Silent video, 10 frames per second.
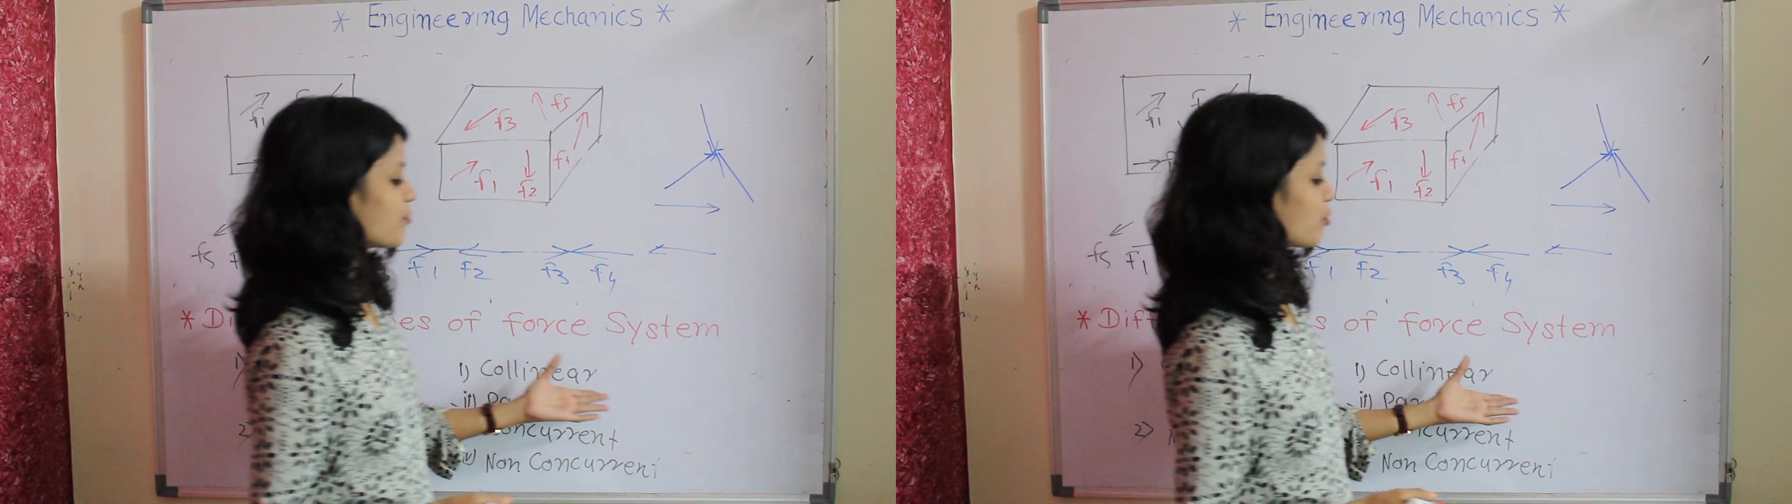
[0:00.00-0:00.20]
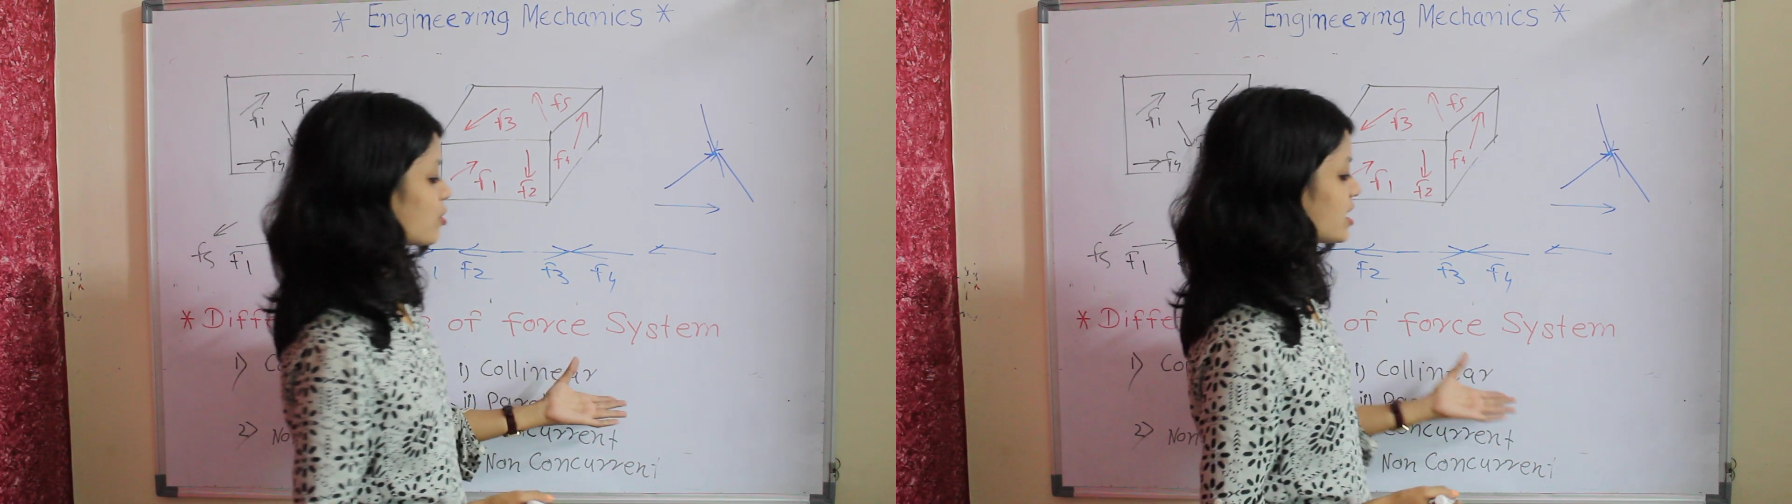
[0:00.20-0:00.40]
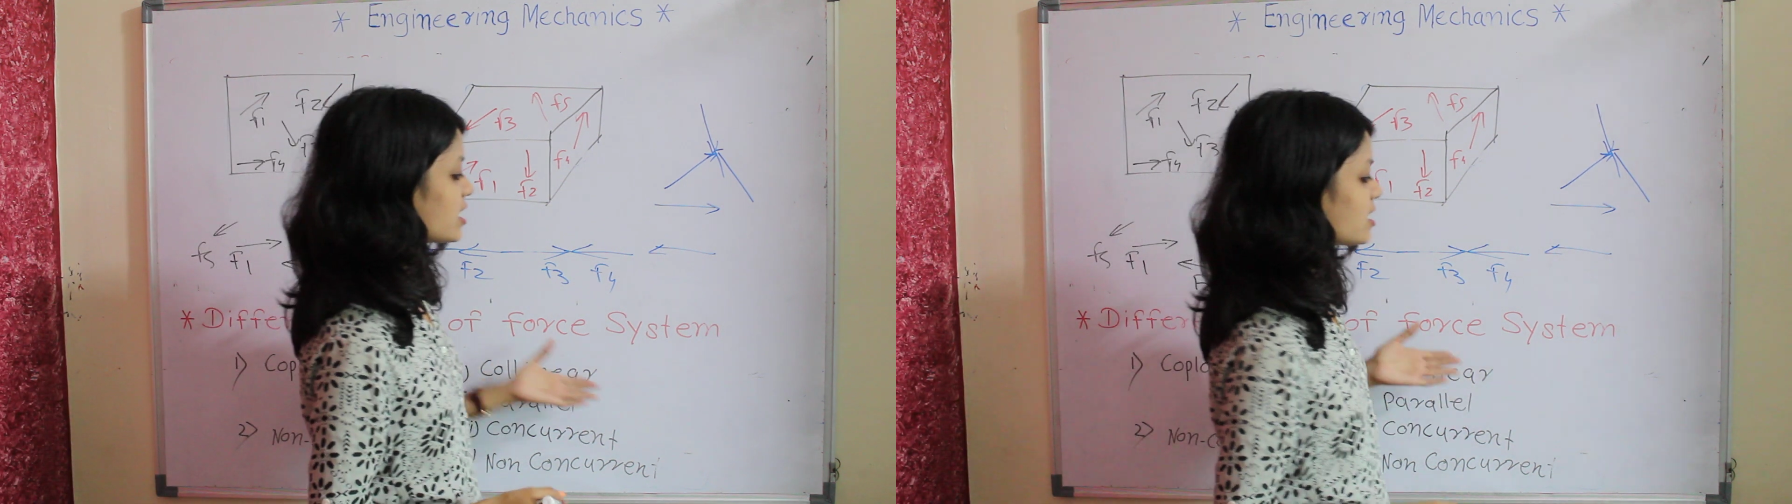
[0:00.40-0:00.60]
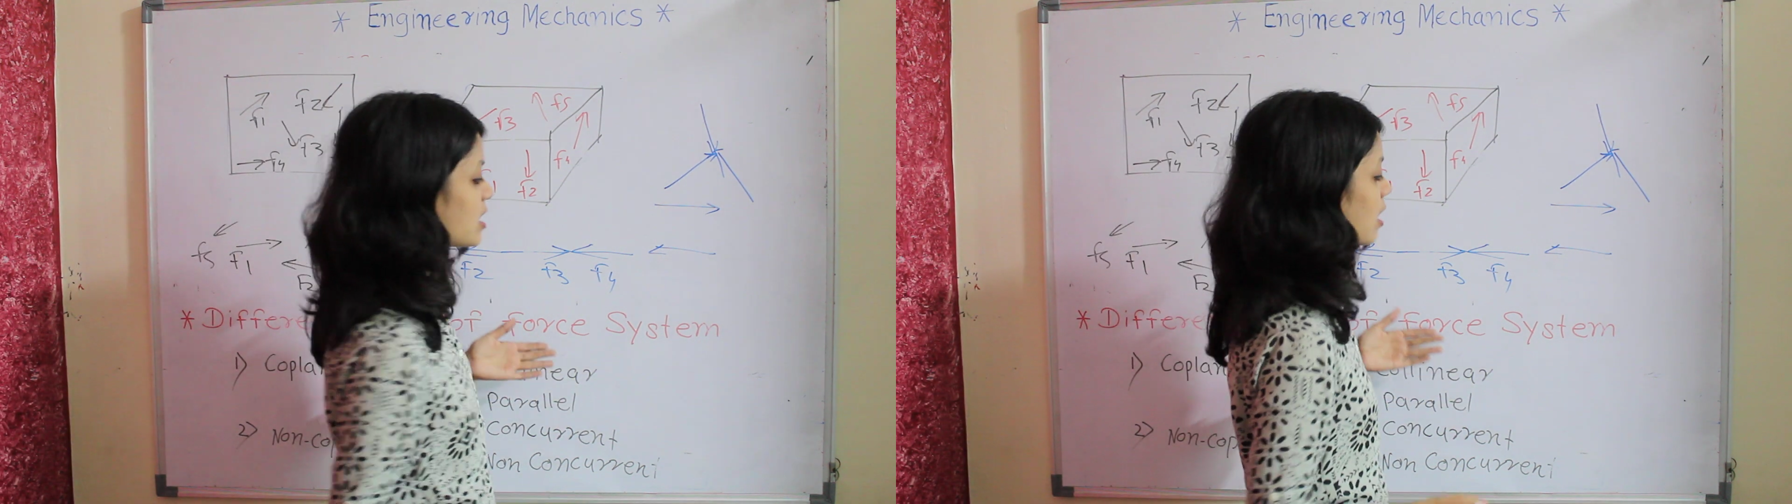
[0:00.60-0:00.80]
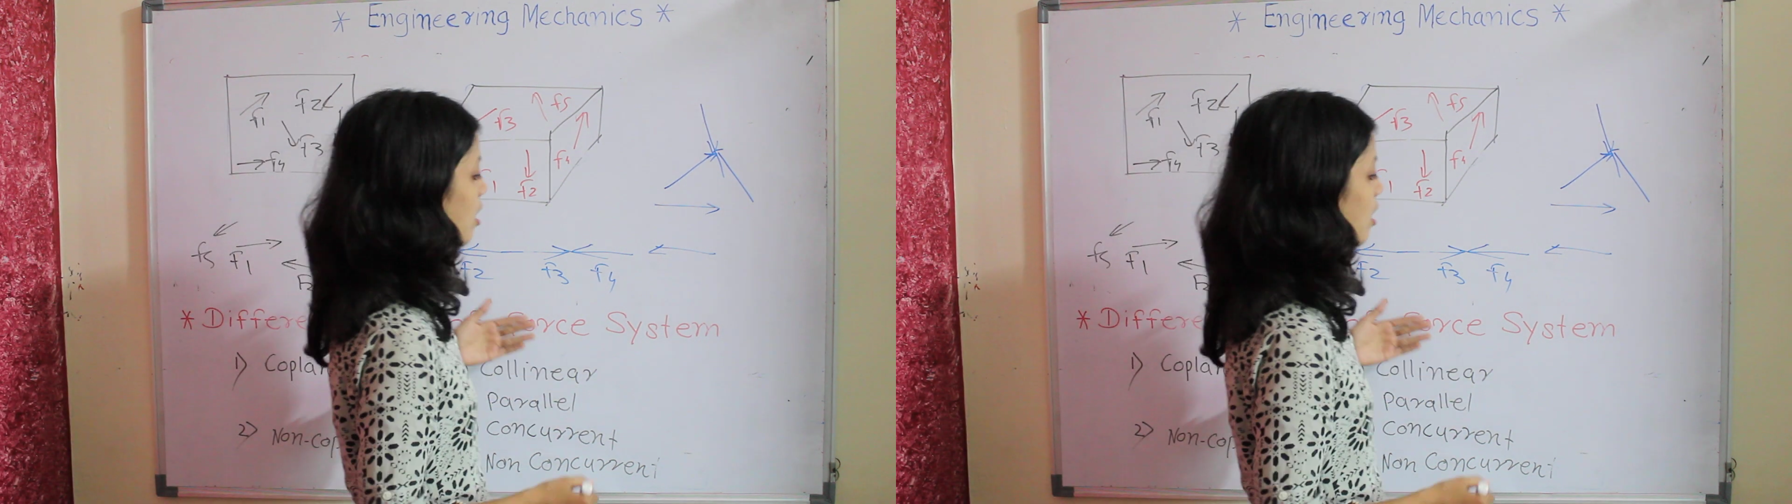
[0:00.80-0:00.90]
forces,